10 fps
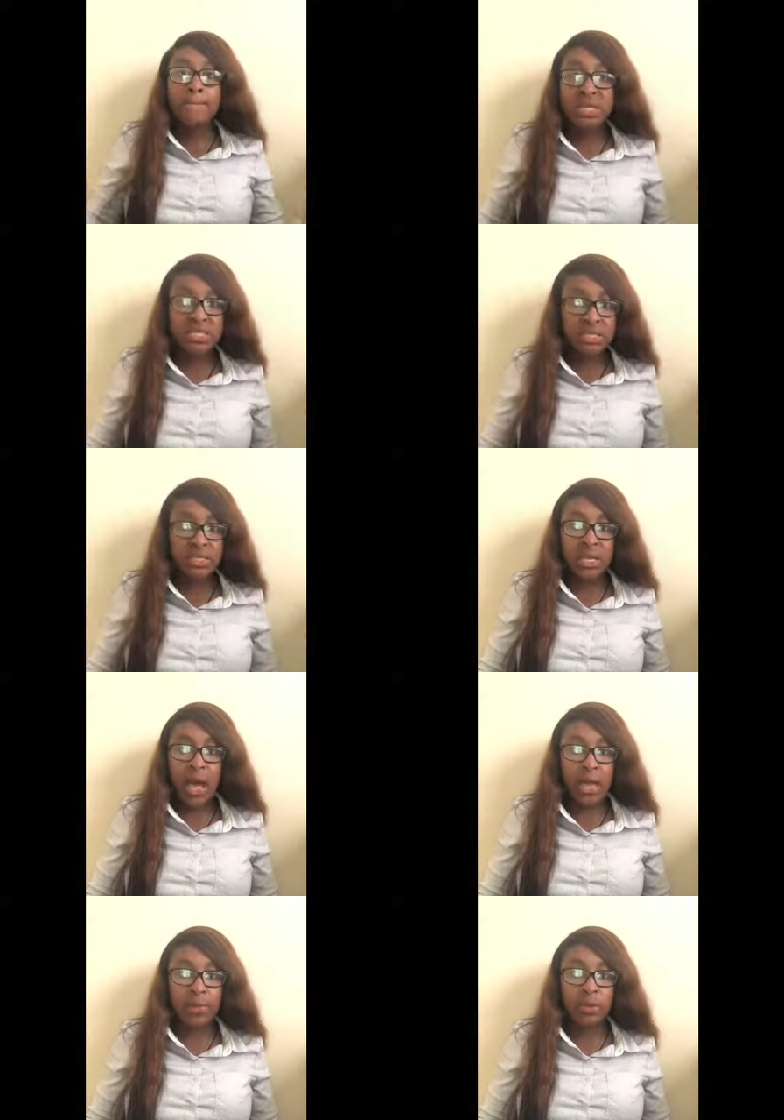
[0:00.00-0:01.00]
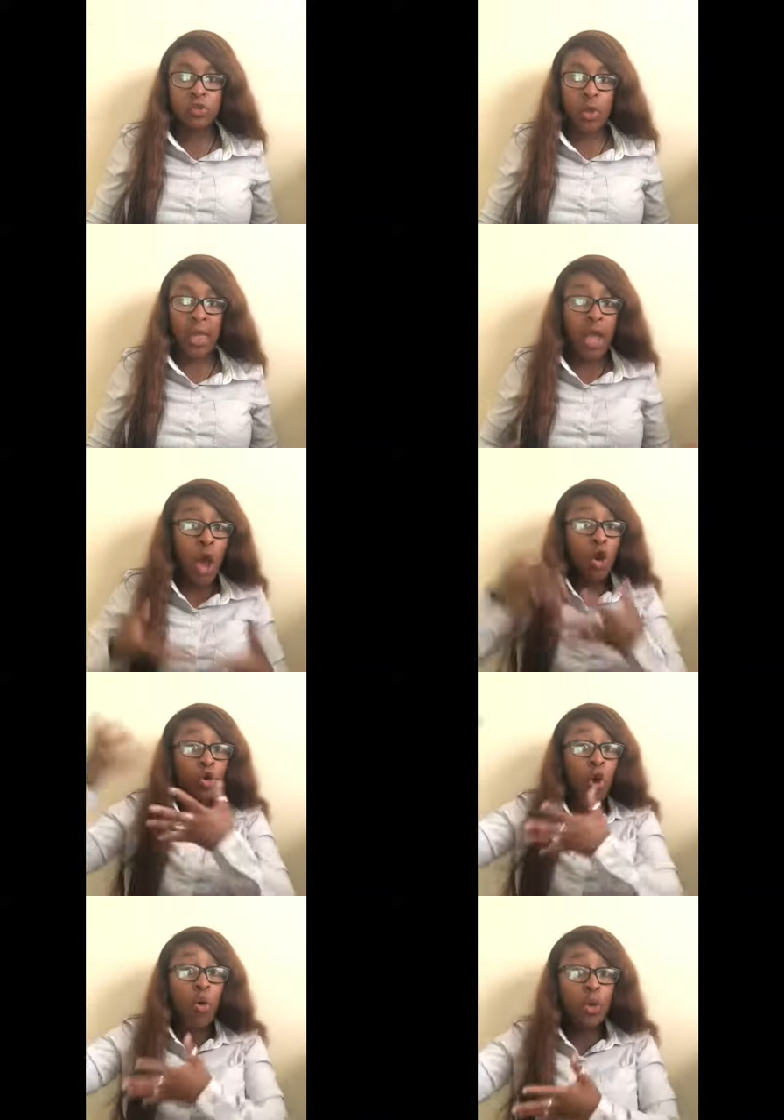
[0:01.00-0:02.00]
business economy trade,
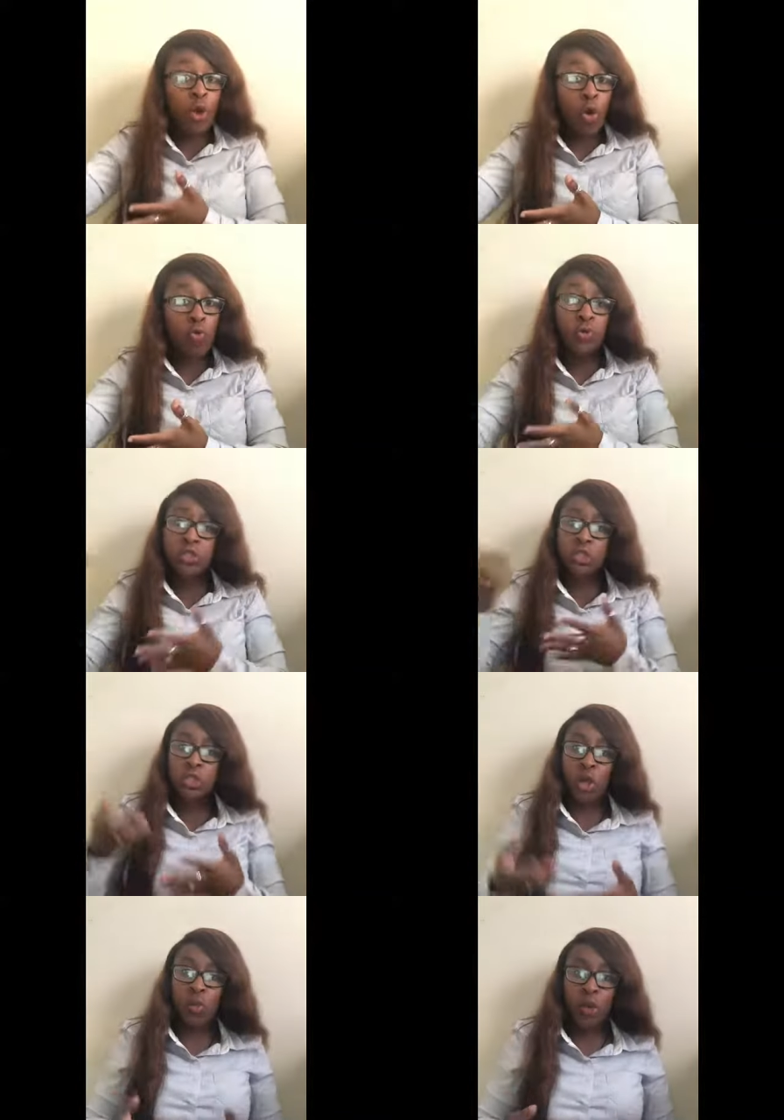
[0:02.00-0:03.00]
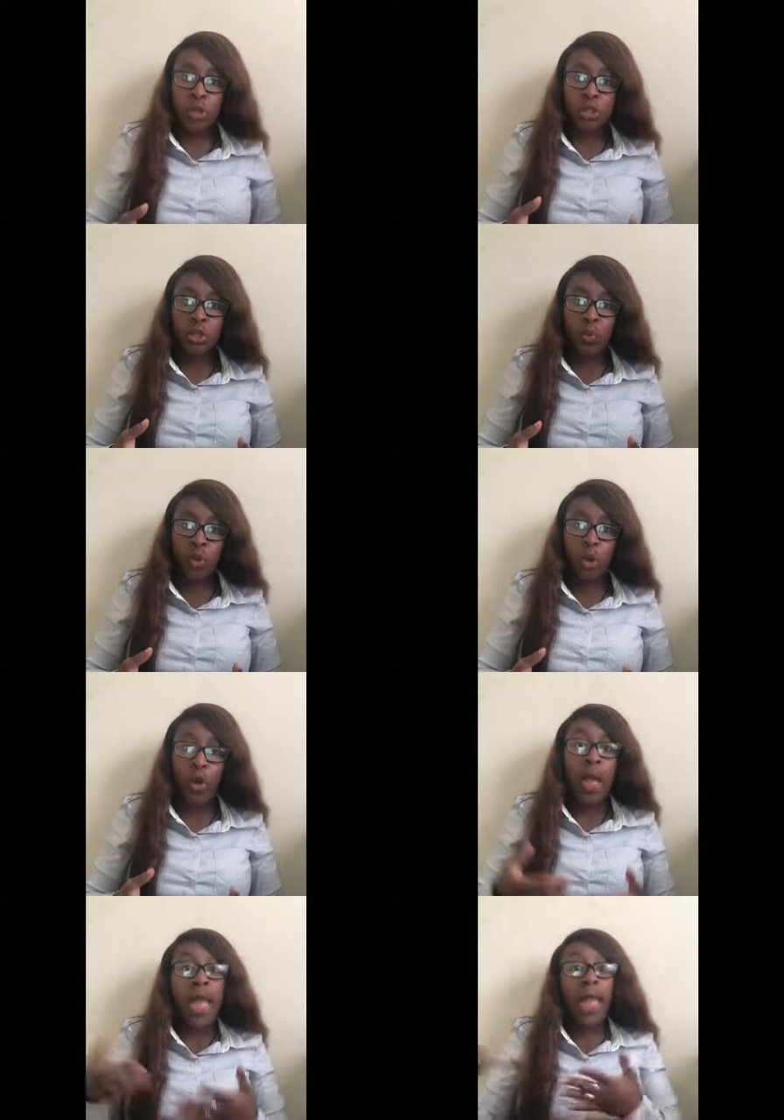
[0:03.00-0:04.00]
going over to certain parts of the
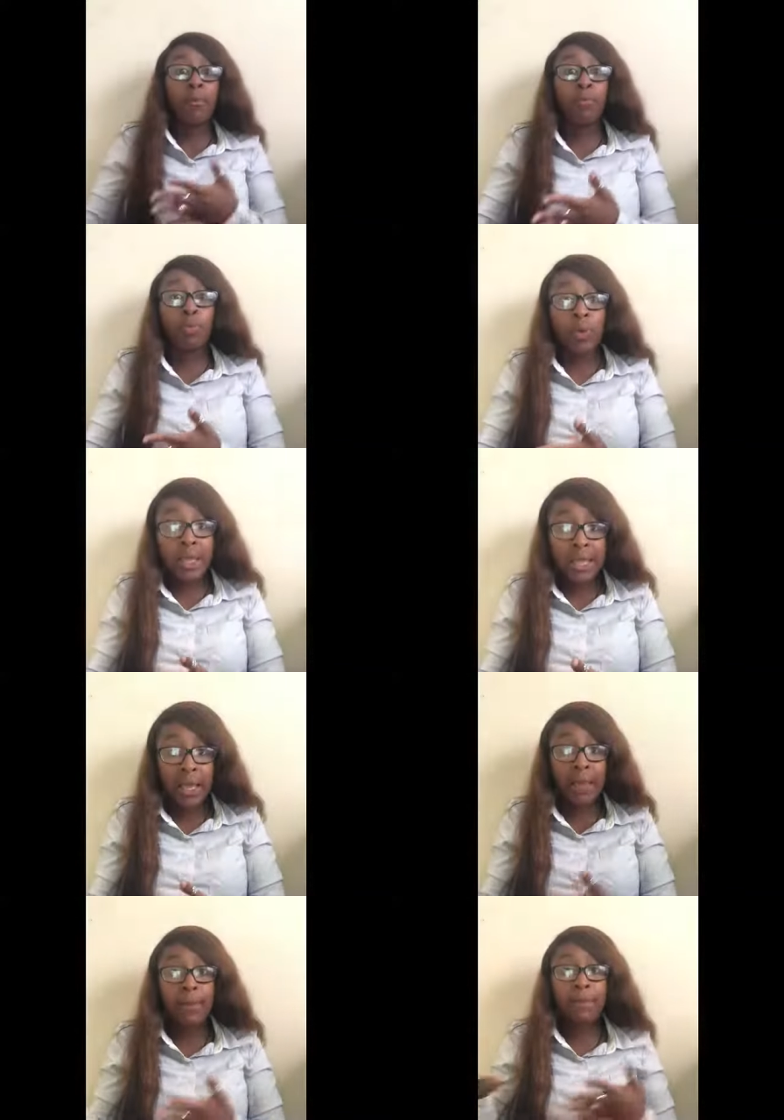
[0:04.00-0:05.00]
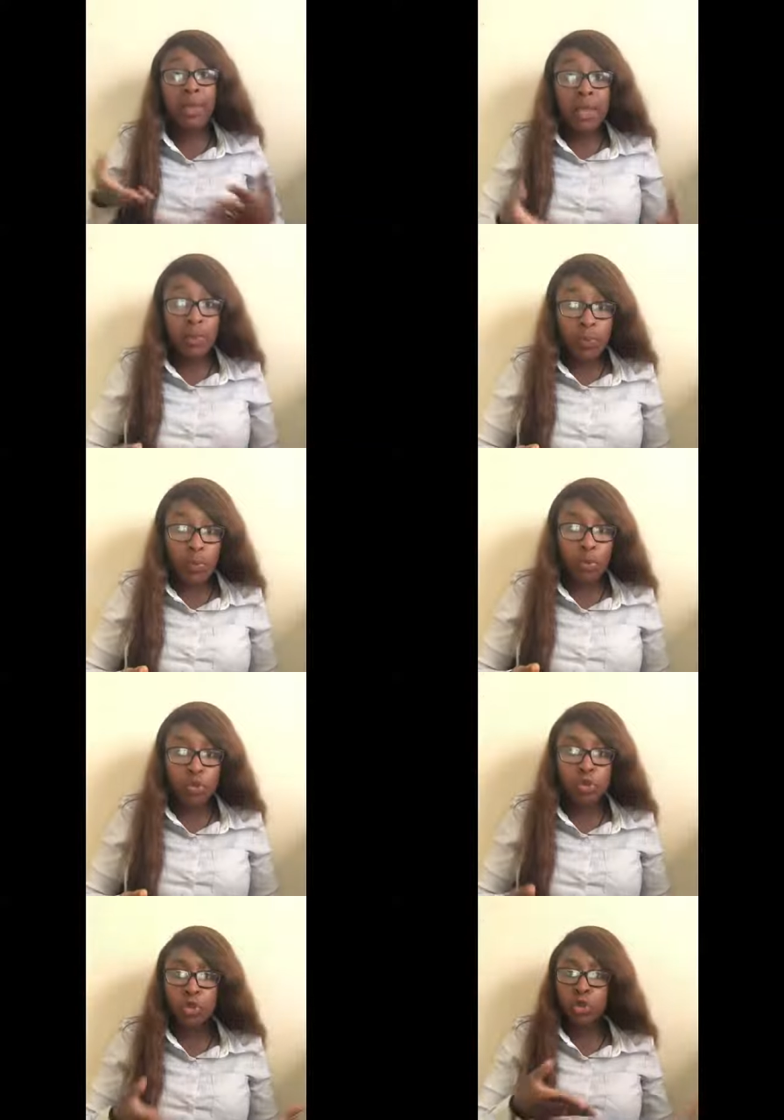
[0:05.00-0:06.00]
world and bringing people
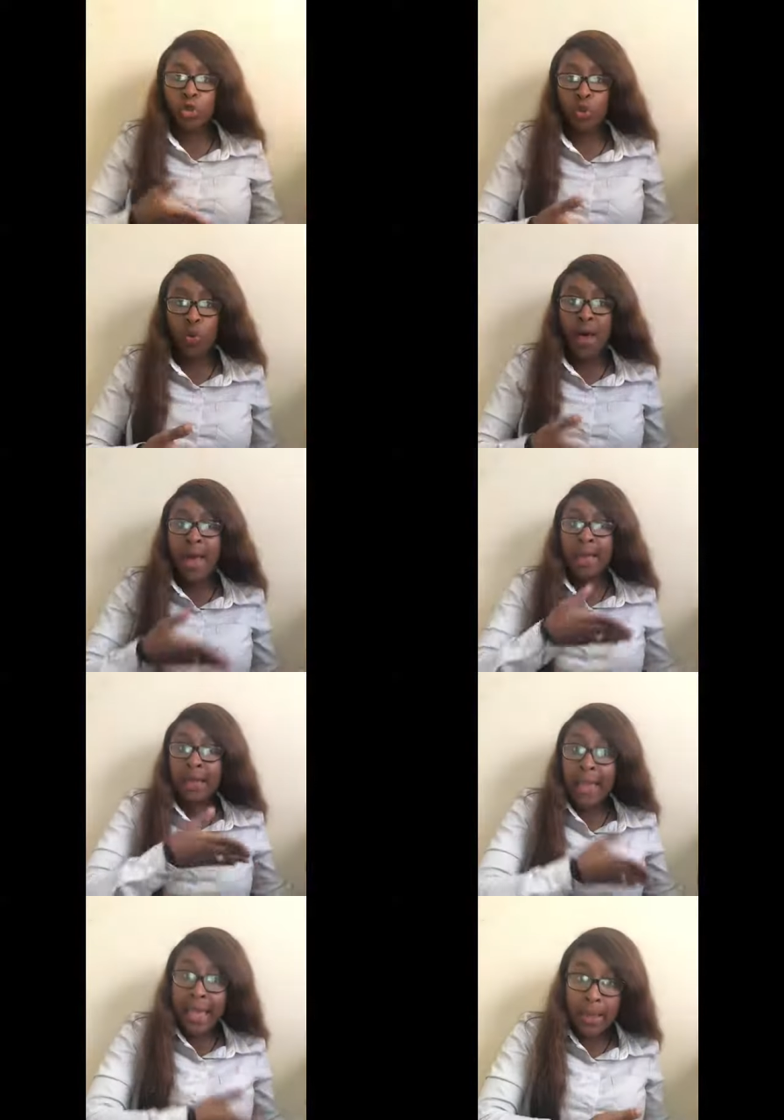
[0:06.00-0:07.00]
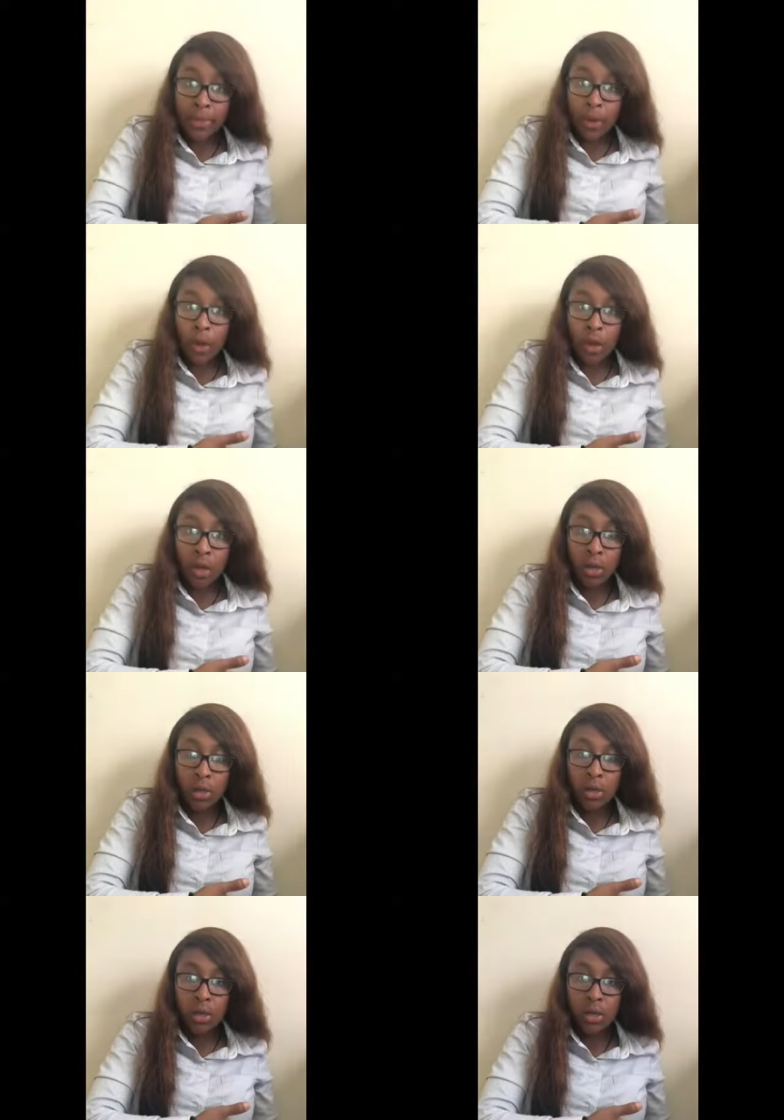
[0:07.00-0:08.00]
to do labor
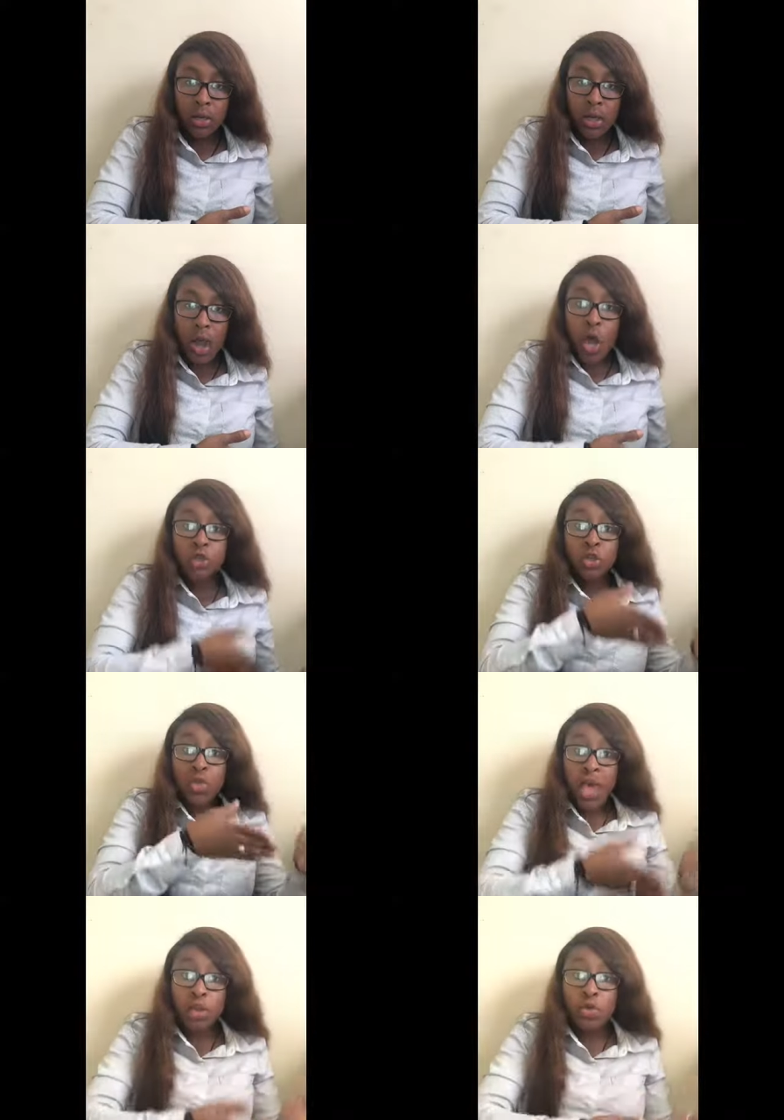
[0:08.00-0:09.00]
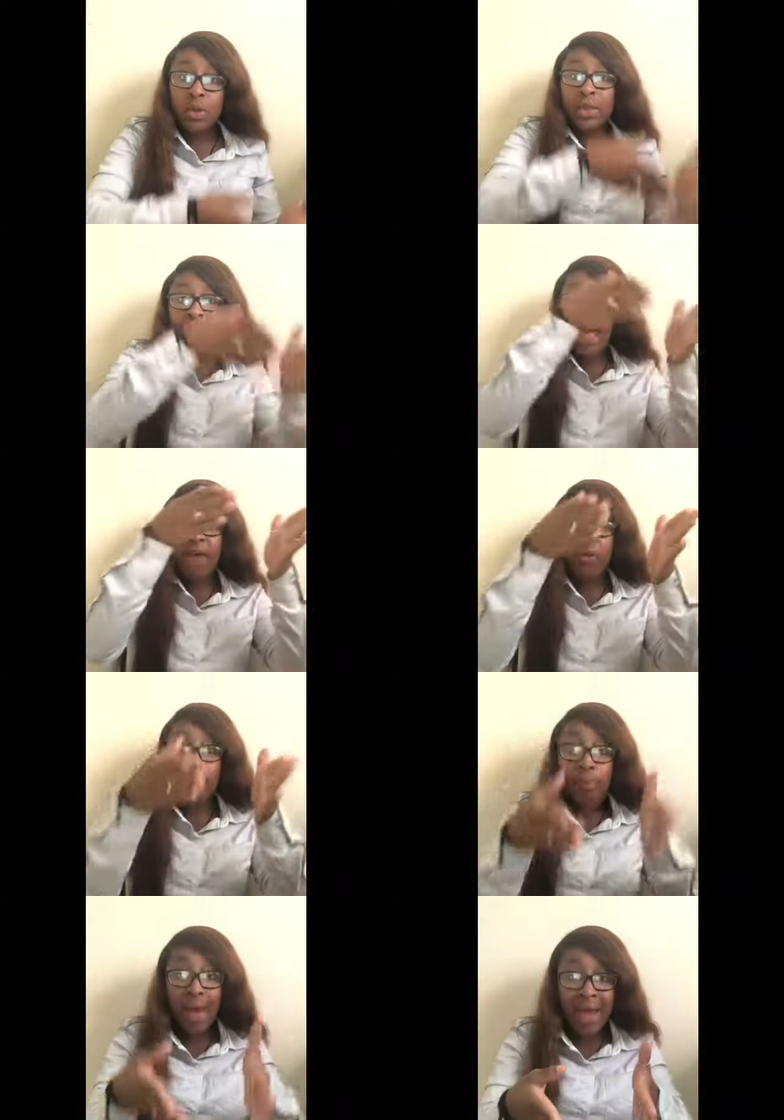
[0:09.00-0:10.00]
so that you can have a
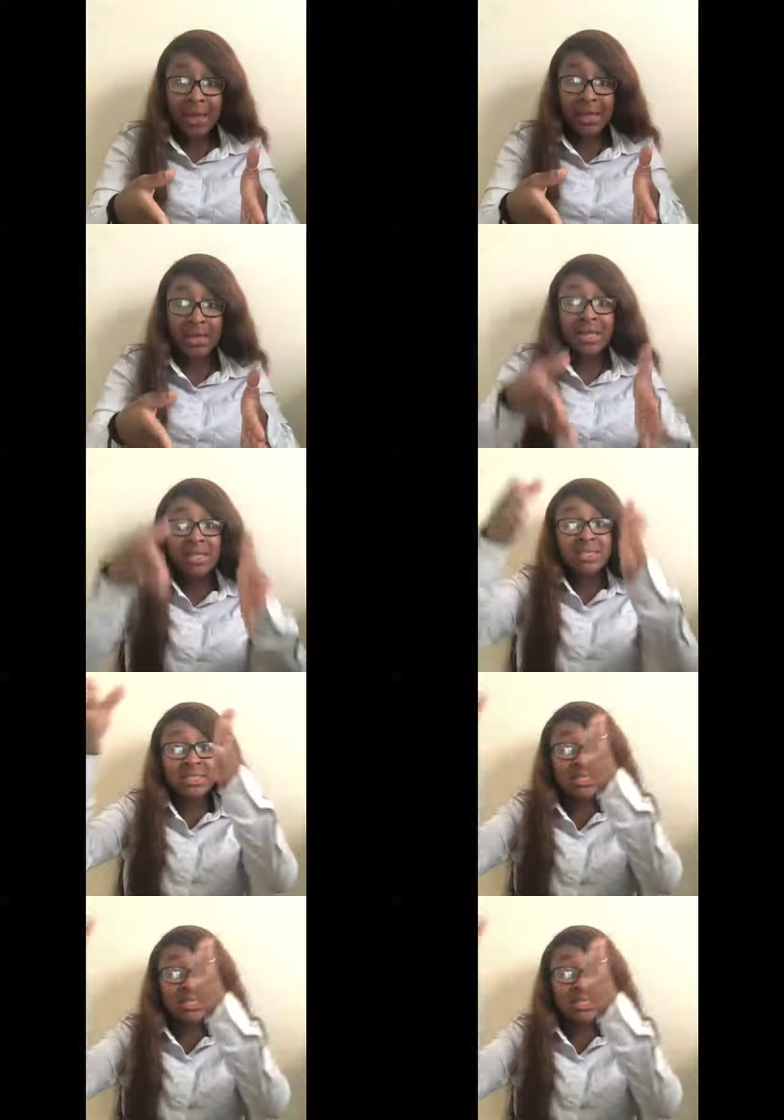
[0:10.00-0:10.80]
product to